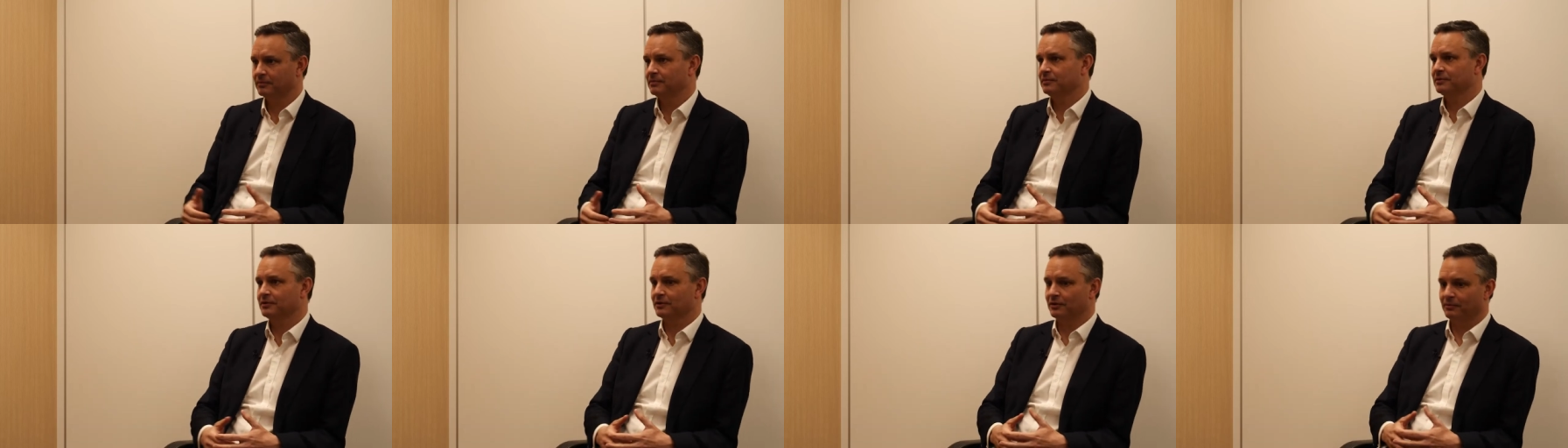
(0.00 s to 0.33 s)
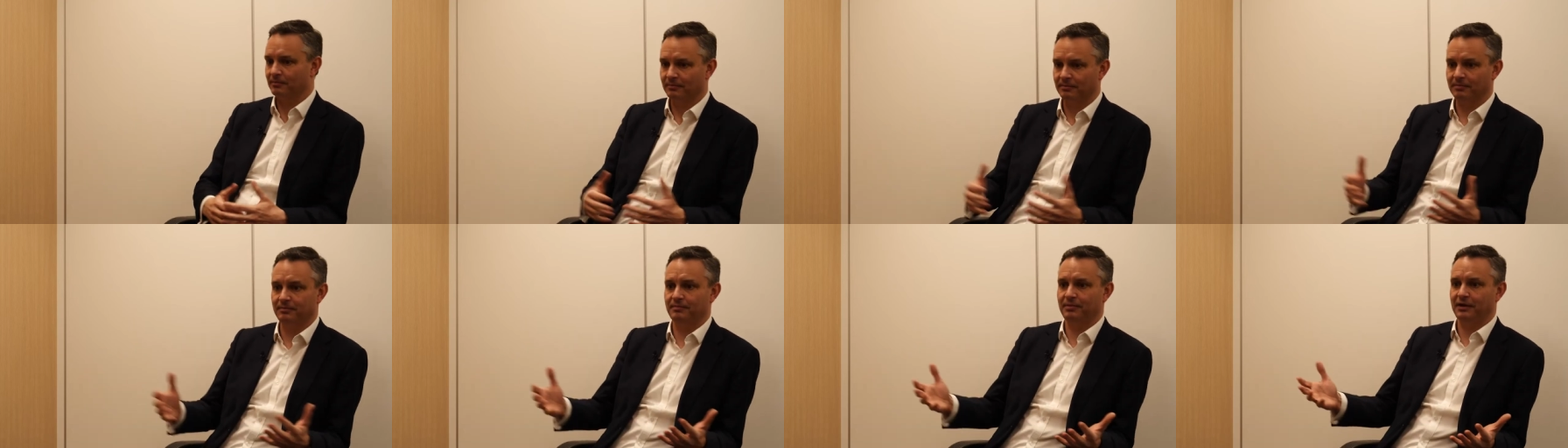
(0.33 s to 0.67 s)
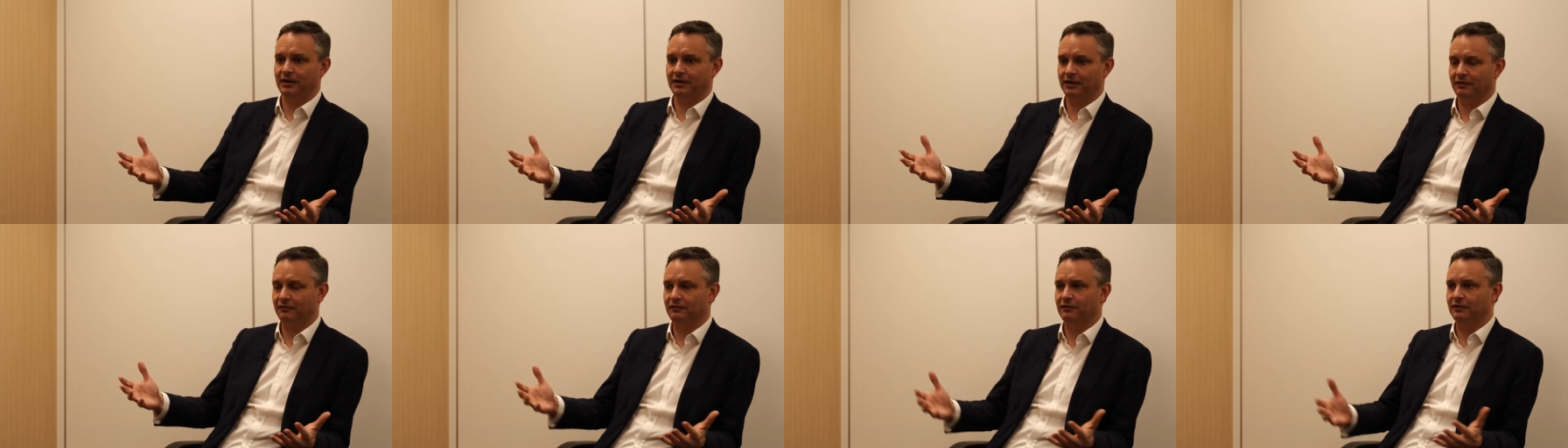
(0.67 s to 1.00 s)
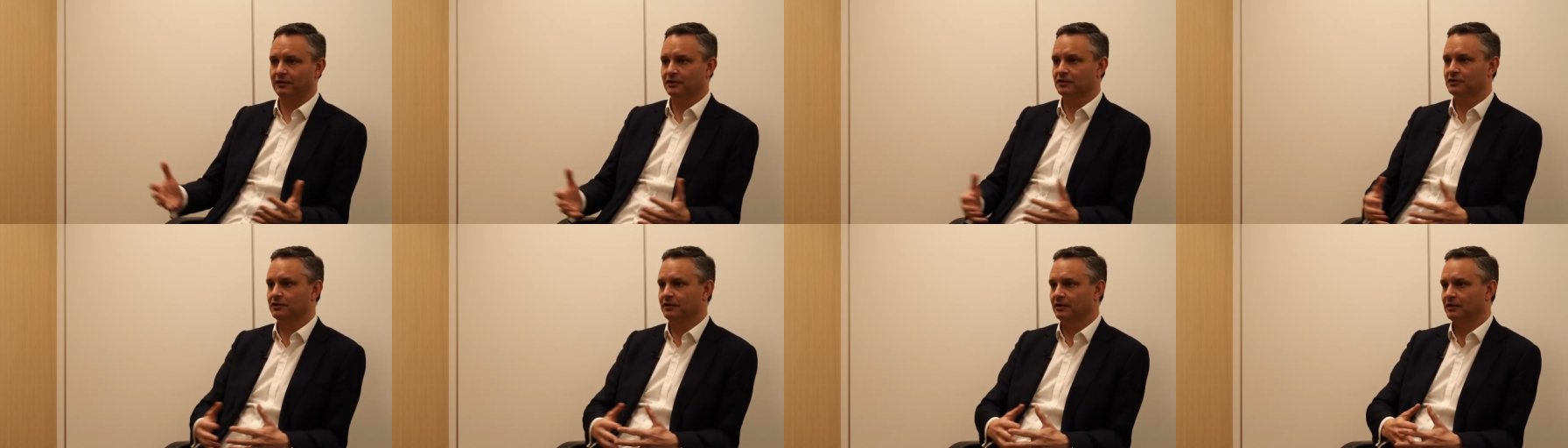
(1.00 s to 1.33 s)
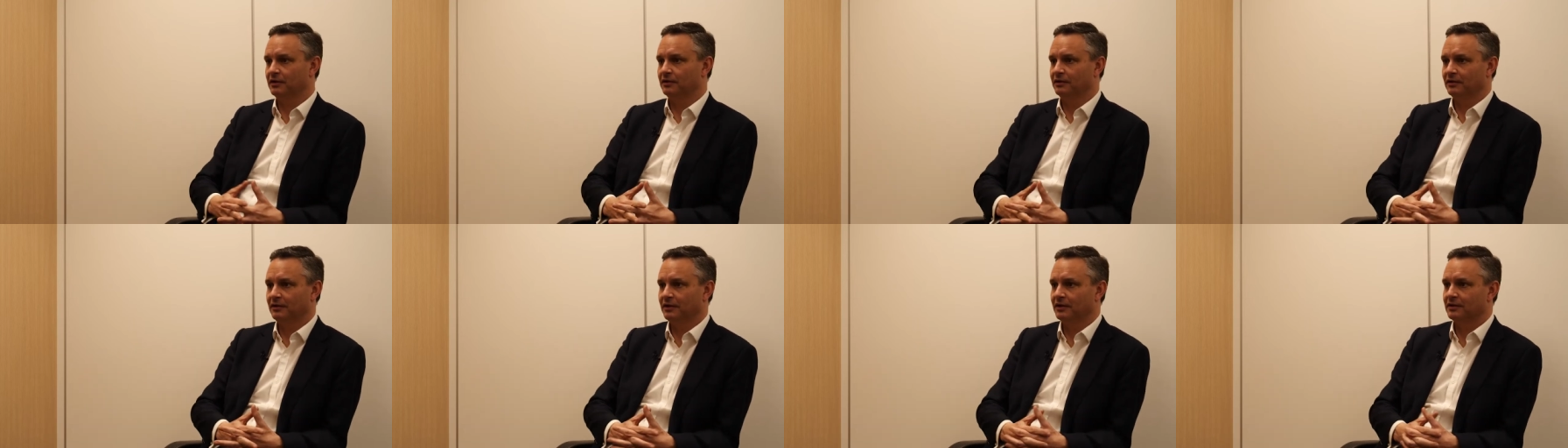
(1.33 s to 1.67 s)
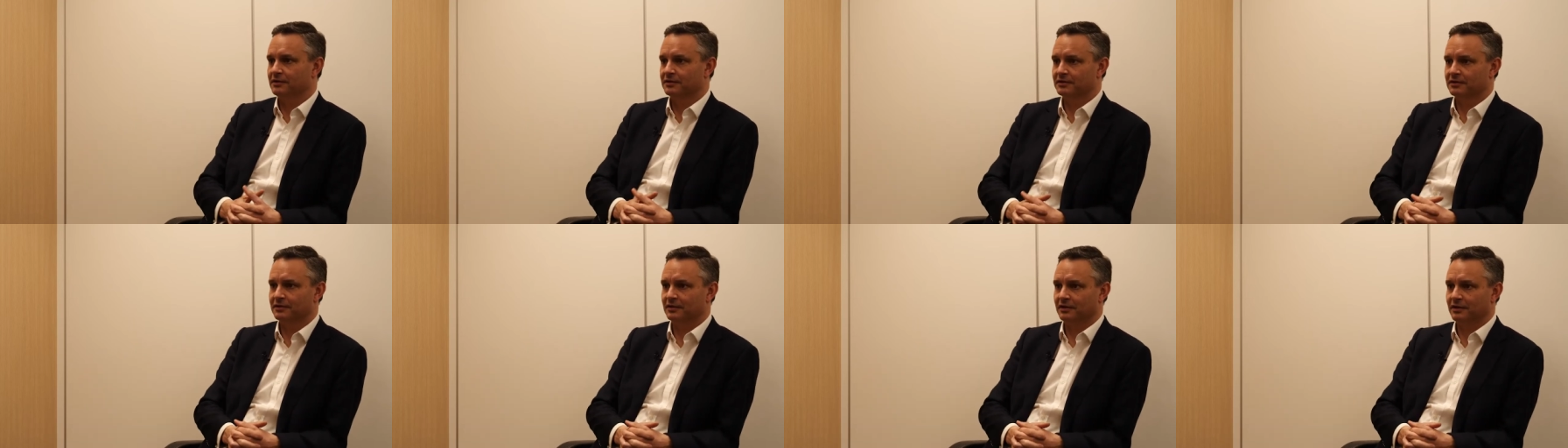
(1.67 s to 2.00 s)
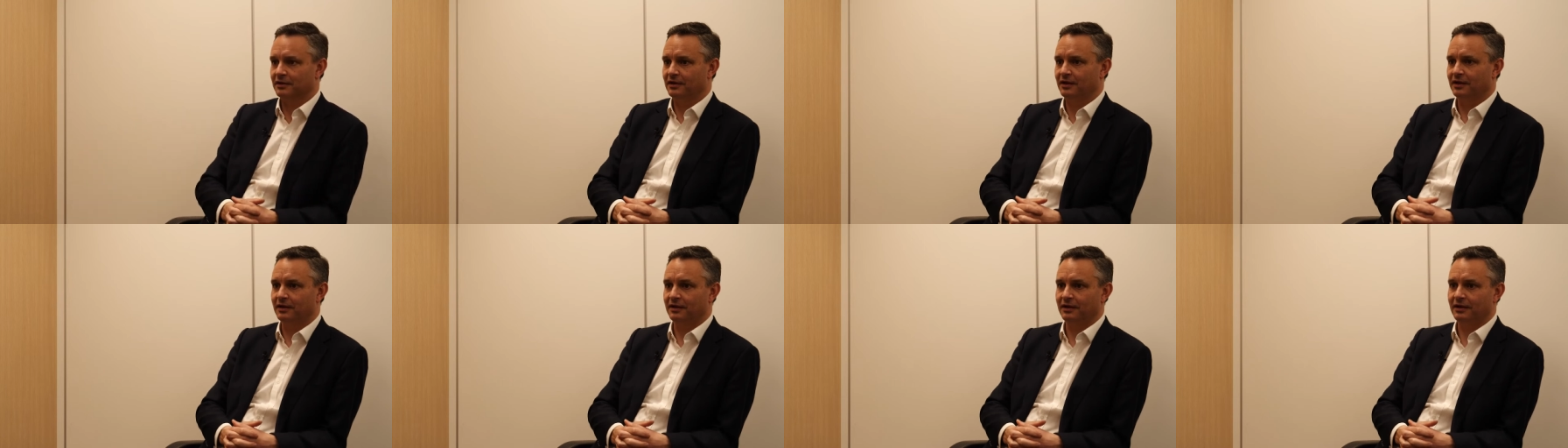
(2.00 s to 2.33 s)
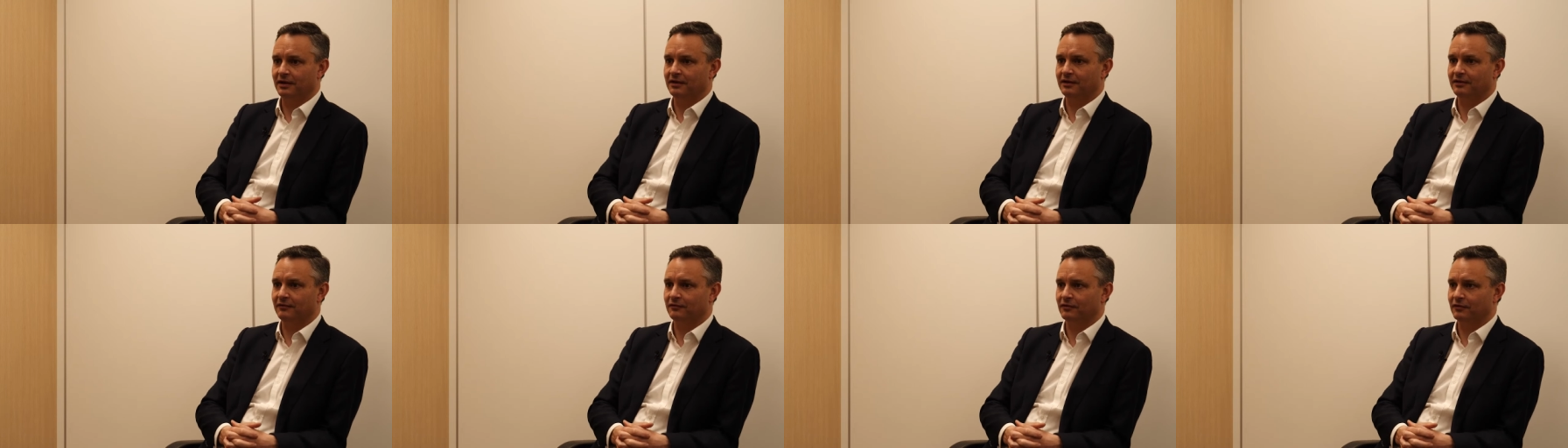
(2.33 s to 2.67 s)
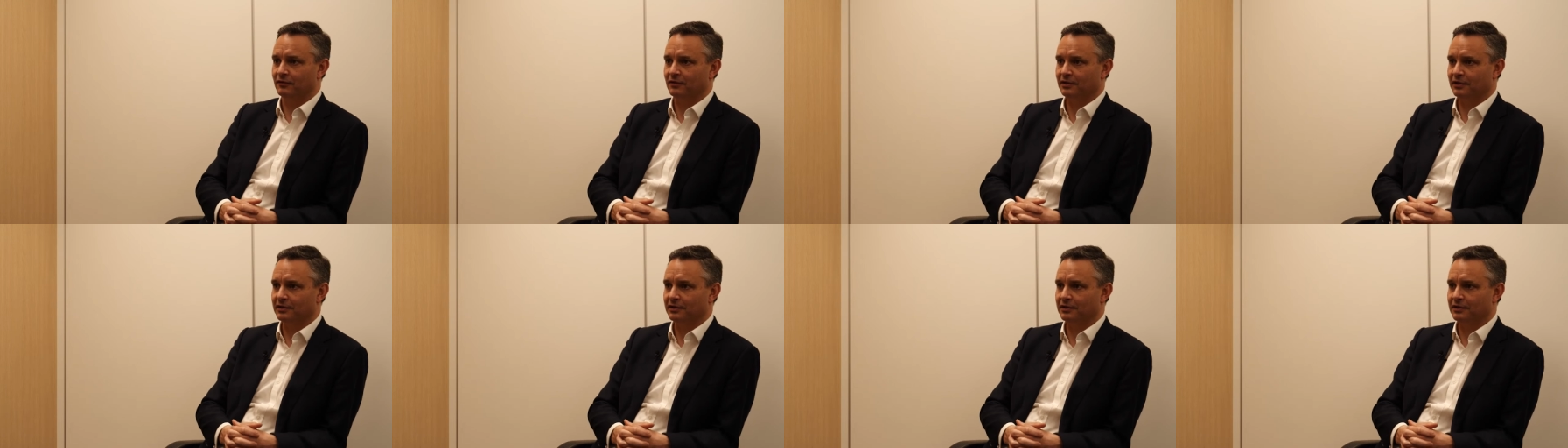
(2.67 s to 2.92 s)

So by definition, there's uh, at the very